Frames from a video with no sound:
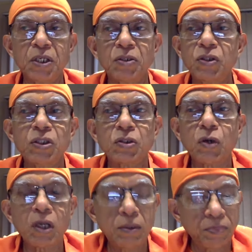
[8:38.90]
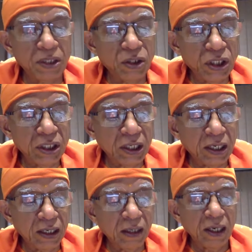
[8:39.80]
So it's called
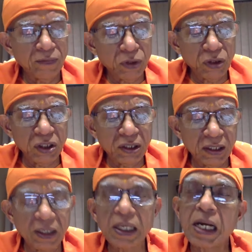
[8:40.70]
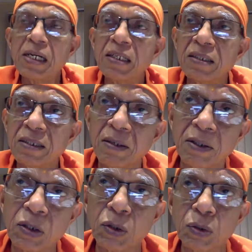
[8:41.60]
Panchikarana. Of course, this technicality is
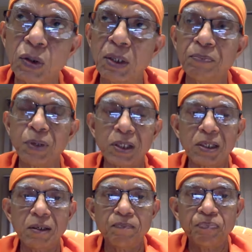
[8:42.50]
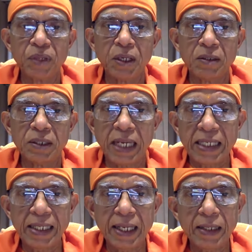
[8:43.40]
not so important. The
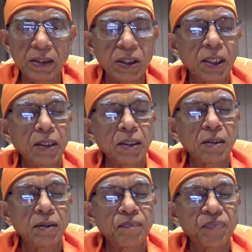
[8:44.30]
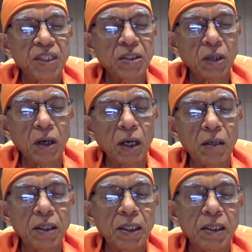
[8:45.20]
idea is these are
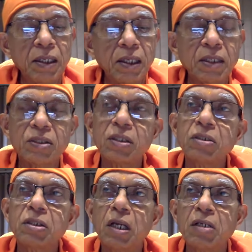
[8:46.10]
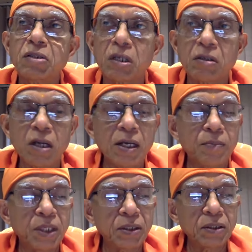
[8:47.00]
all essentially subtle
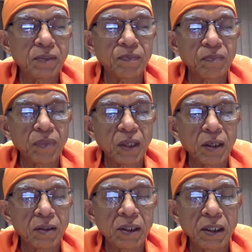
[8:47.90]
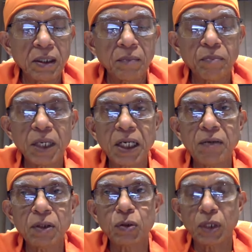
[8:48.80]
elements. They combine
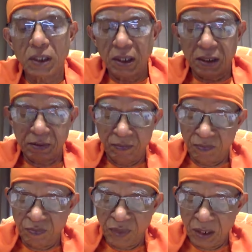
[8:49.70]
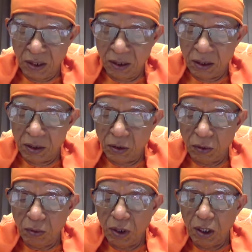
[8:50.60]
with one another.
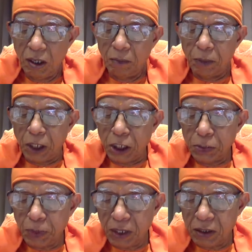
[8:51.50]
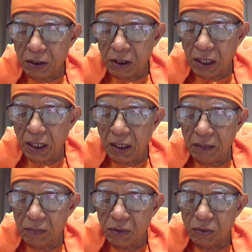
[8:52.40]
So, parasparang shaila